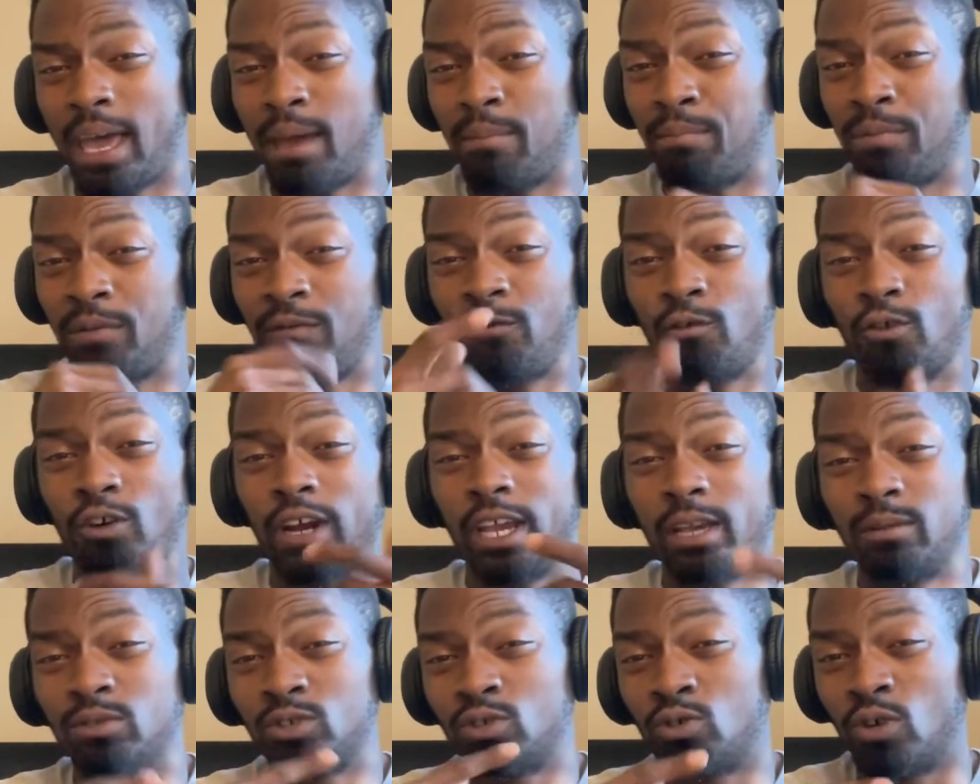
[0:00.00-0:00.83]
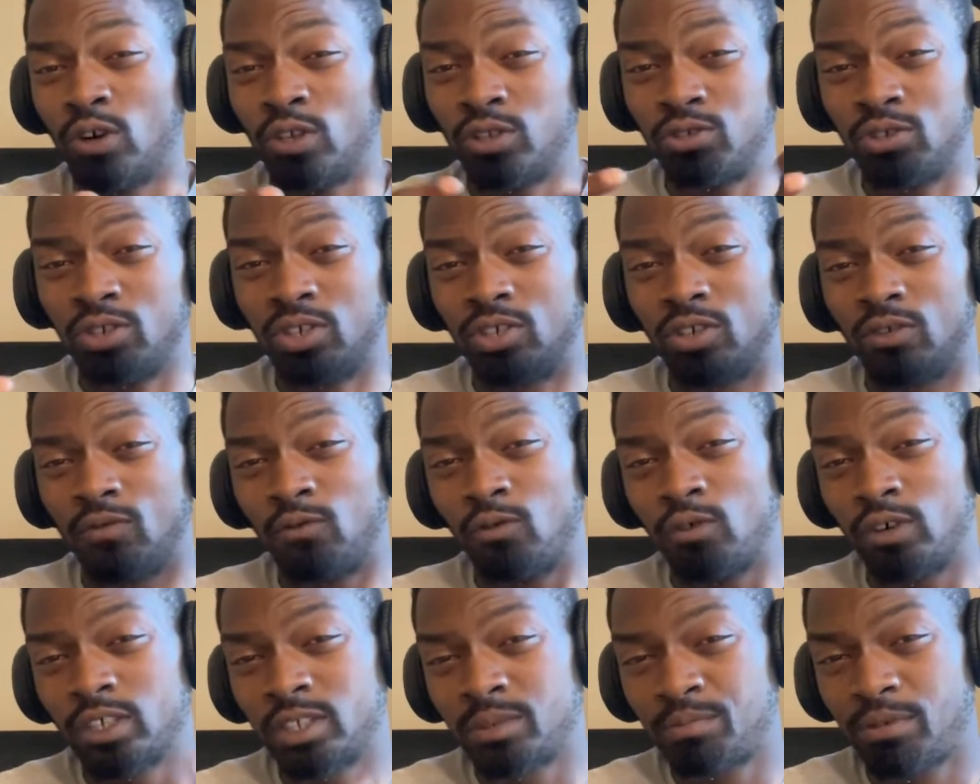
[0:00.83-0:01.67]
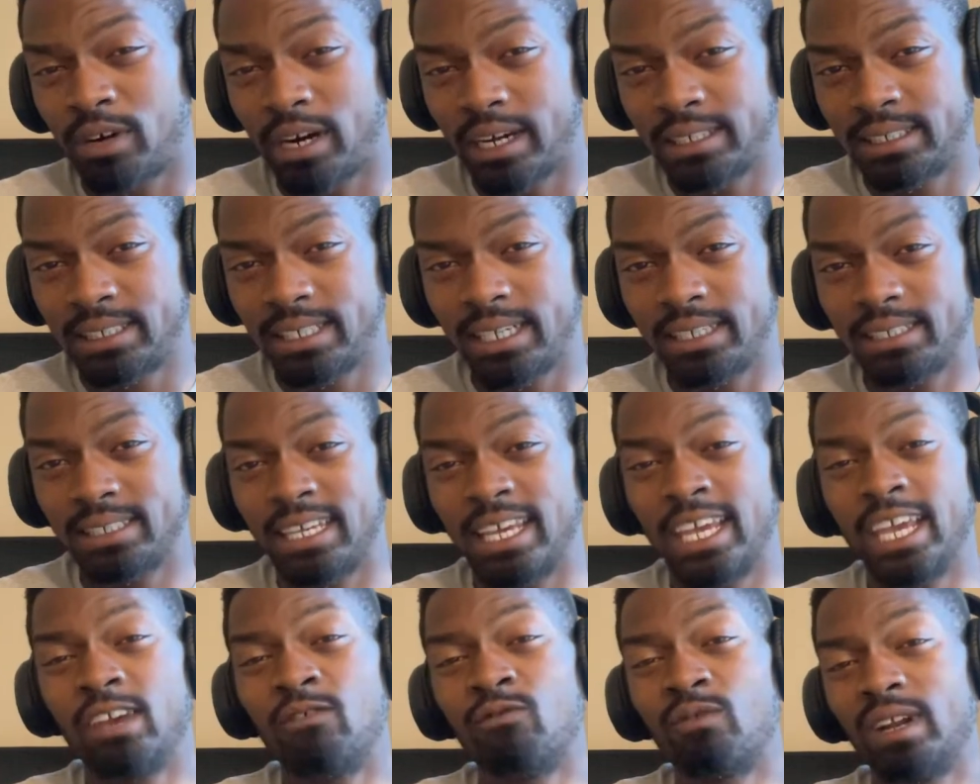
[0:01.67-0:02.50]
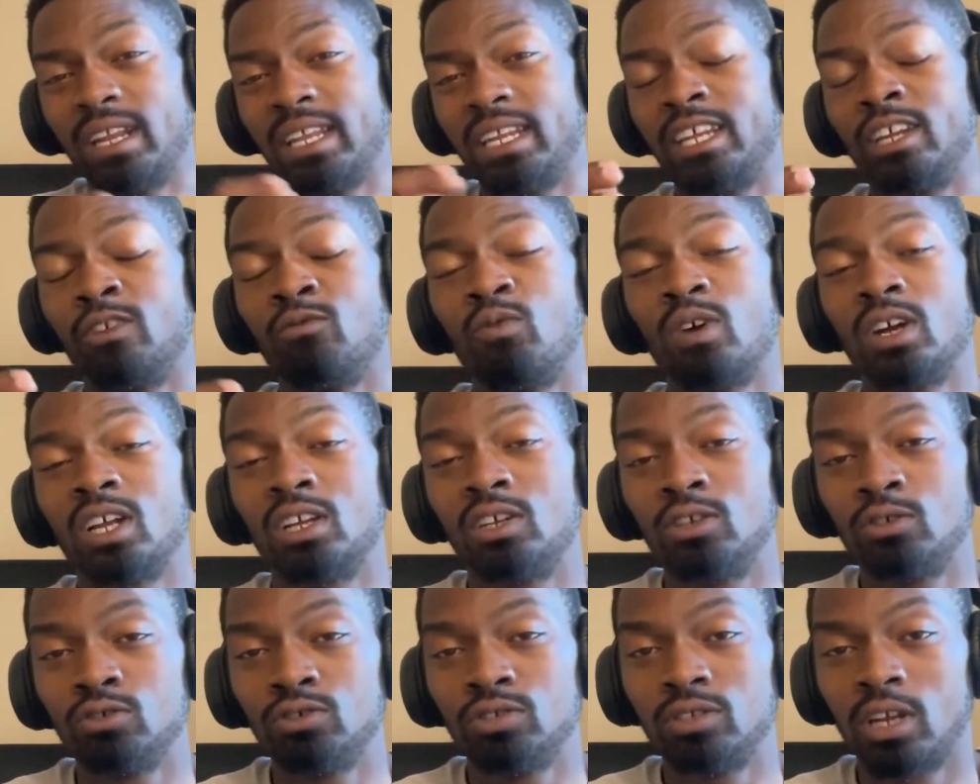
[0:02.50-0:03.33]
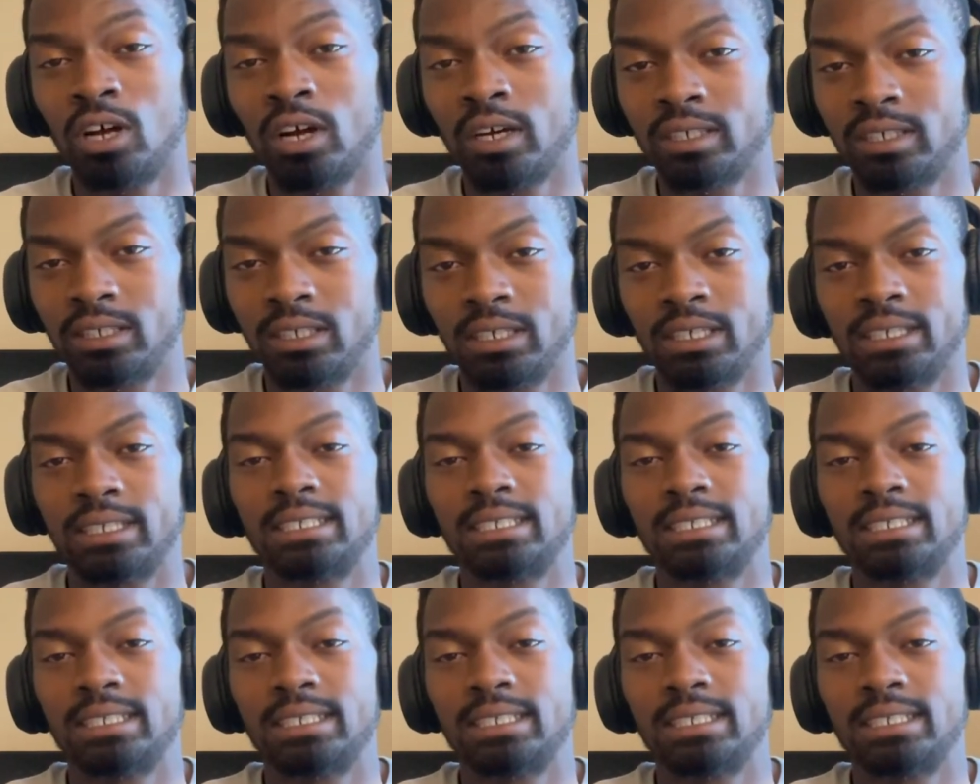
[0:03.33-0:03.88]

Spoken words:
before he was going through the divorce process and he really didn't want to lose Larsa.